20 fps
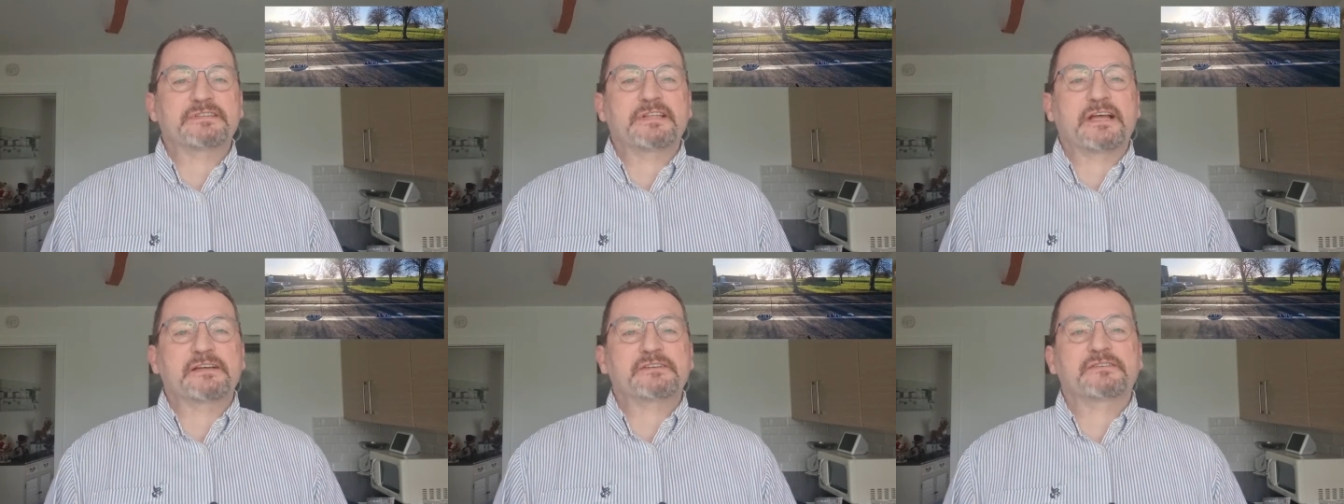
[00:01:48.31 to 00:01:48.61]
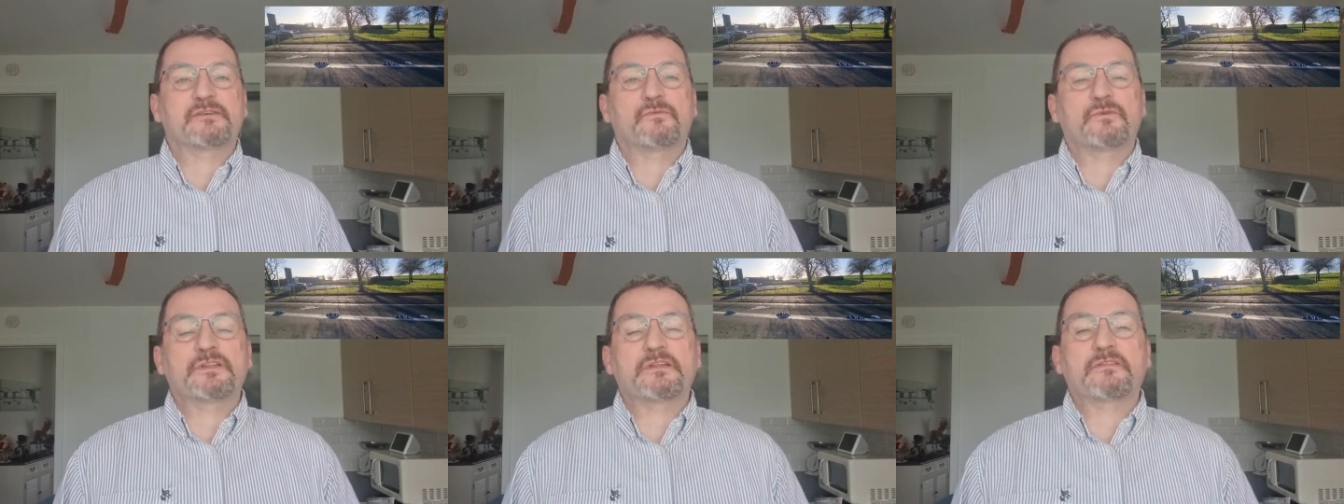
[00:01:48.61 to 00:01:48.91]
and
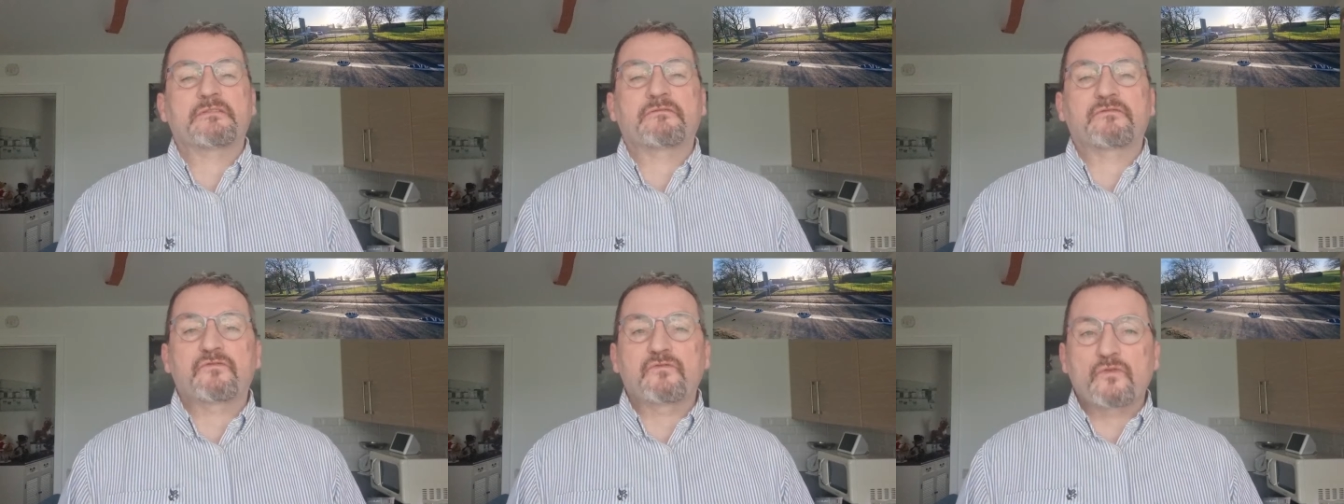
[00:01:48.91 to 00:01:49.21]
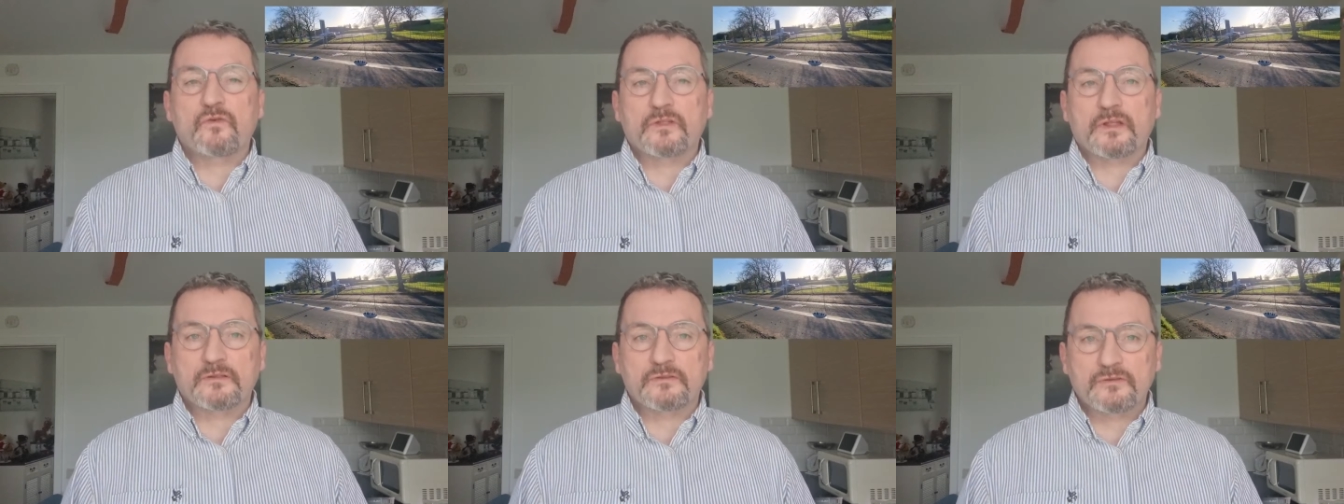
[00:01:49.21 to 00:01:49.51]
actually one of the
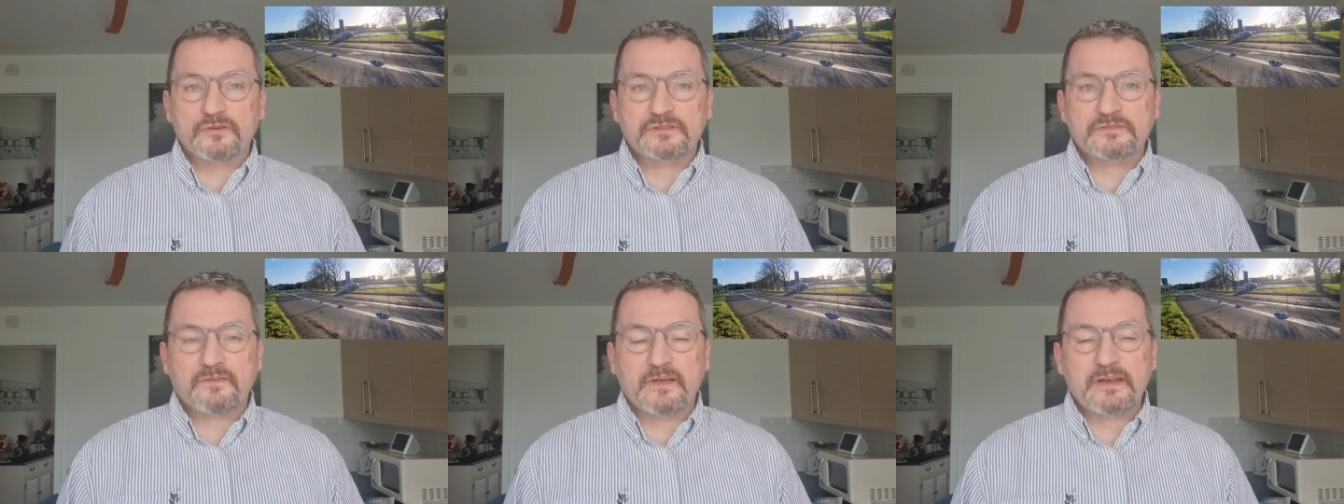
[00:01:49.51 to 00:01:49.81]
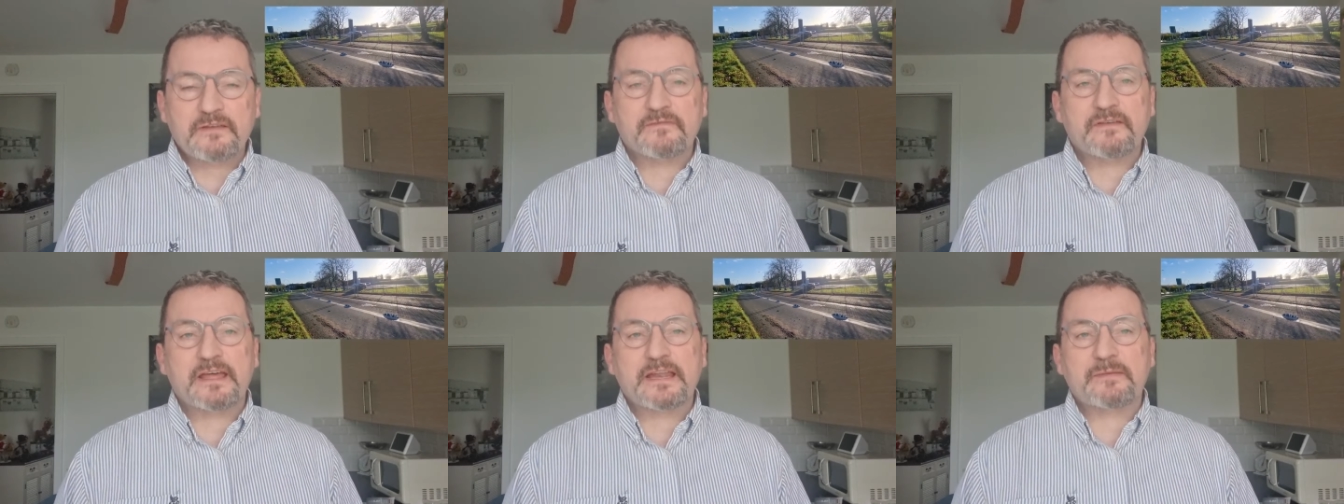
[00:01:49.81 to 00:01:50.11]
few that looks
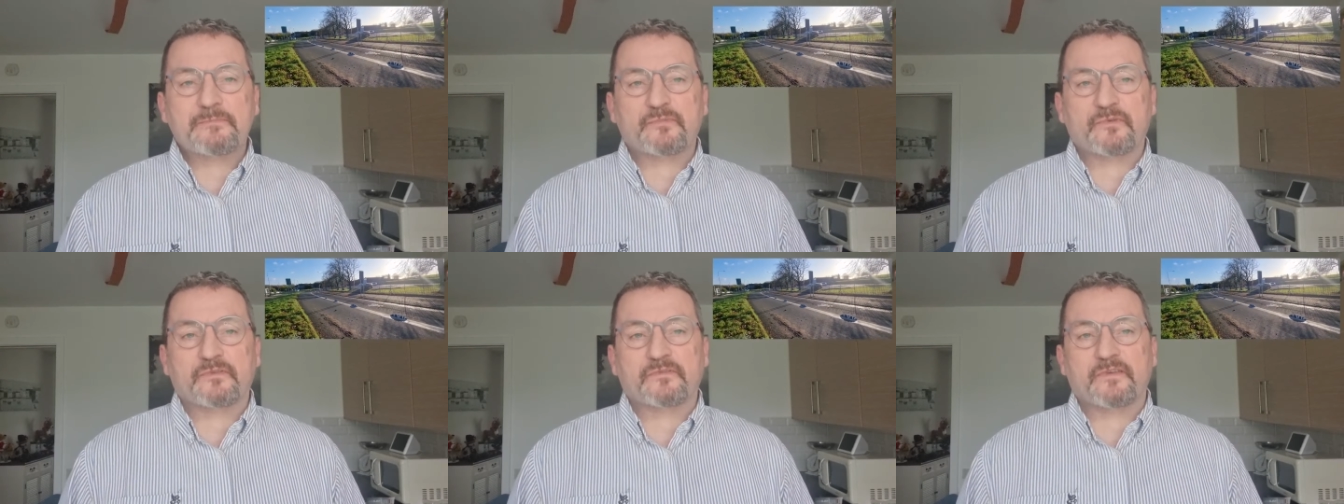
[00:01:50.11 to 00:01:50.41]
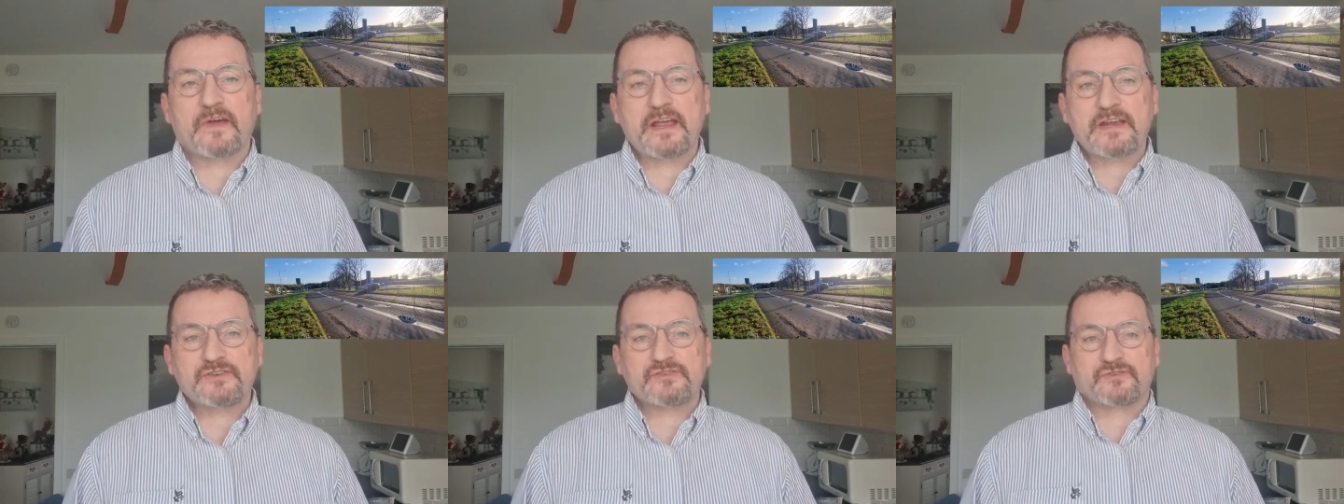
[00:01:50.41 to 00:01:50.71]
very, very
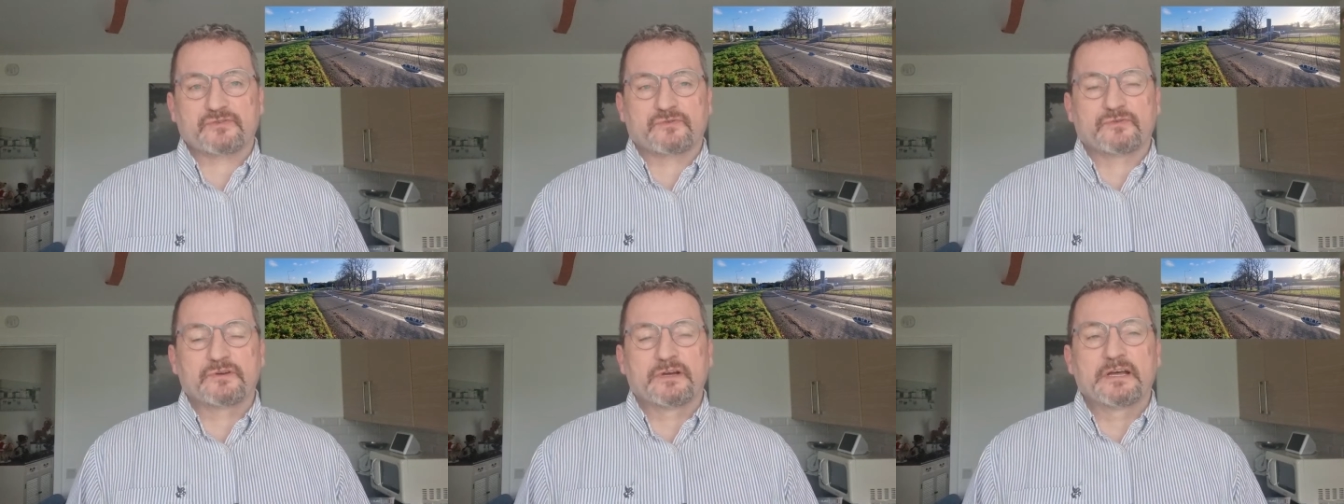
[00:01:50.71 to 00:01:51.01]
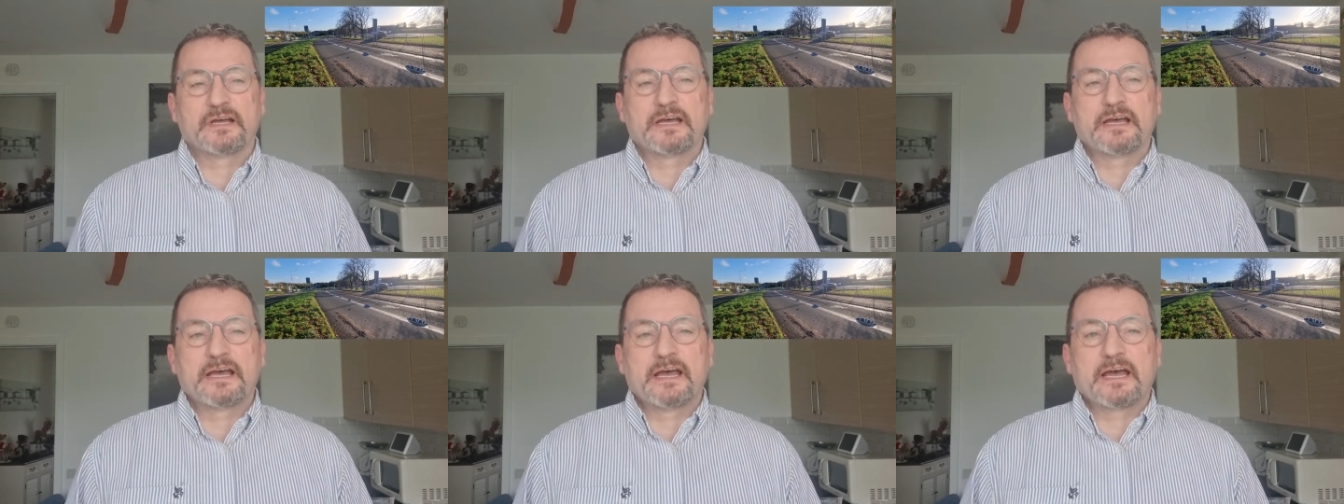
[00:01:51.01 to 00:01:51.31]
professional
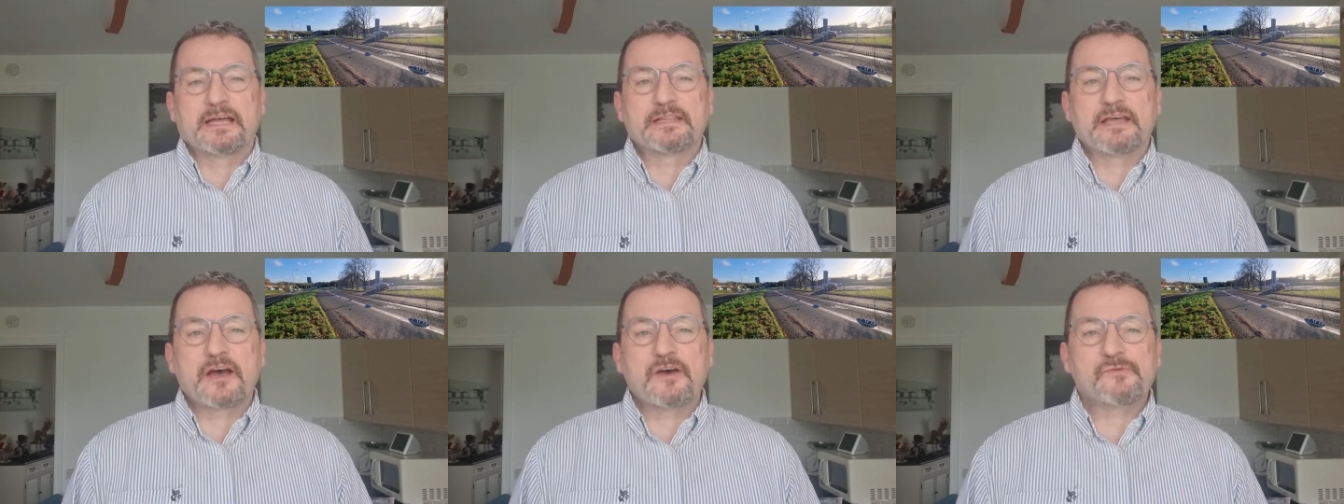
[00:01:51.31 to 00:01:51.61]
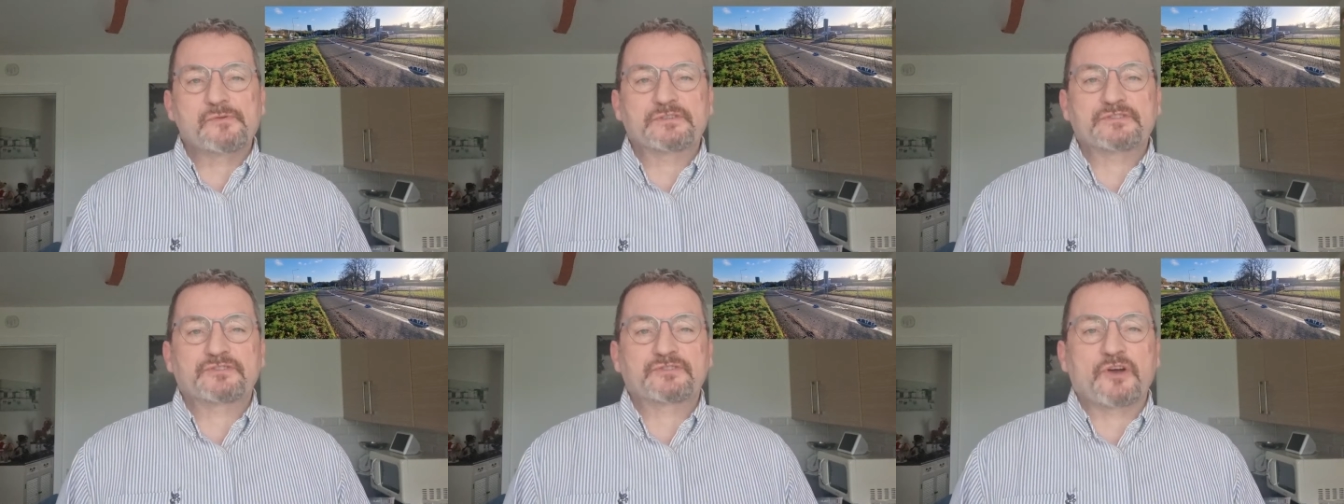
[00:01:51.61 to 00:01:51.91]
in
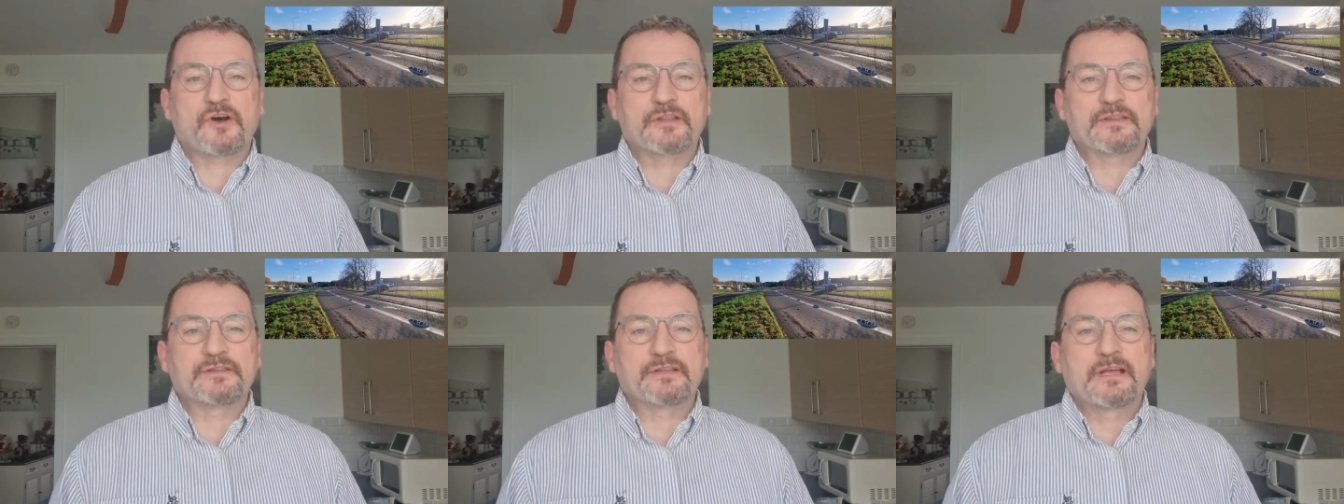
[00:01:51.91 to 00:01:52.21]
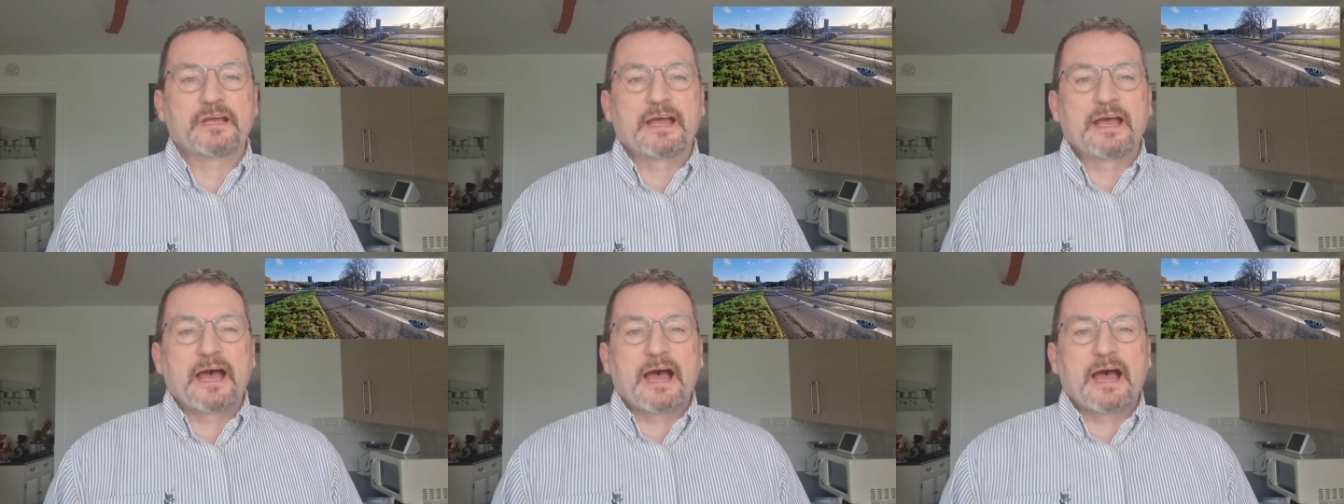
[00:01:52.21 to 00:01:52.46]
how it's done.